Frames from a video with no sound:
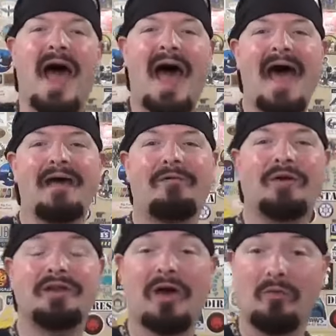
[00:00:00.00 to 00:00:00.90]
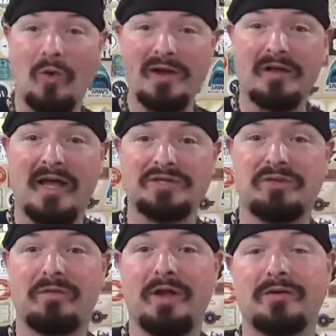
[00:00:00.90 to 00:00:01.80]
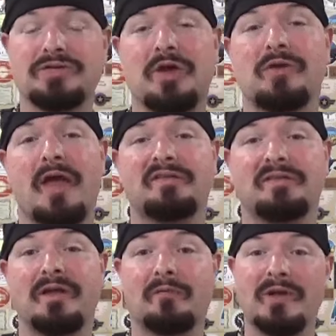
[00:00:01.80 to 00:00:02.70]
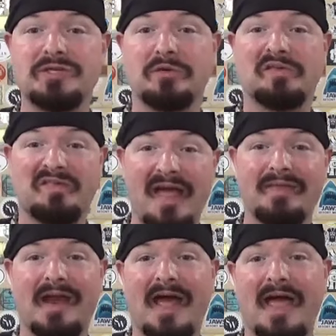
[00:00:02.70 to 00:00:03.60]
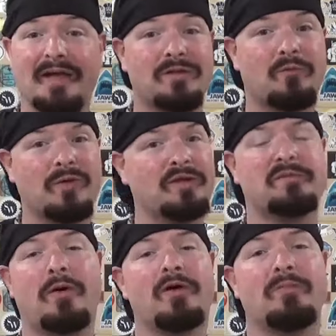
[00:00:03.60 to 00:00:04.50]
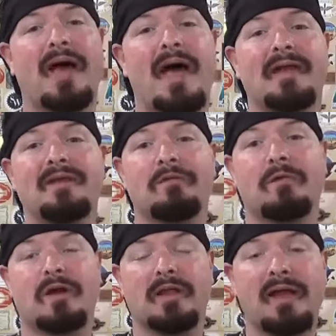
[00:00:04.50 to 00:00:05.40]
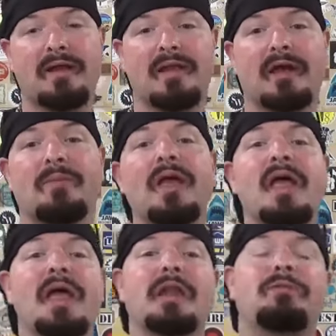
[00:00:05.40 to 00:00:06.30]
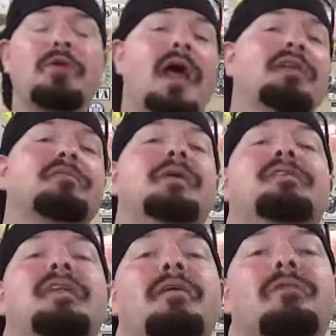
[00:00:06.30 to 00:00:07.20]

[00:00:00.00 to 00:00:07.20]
I have already done one collection video showcasing the original set that I had that really sparked my idea for collecting them and if you guys missed that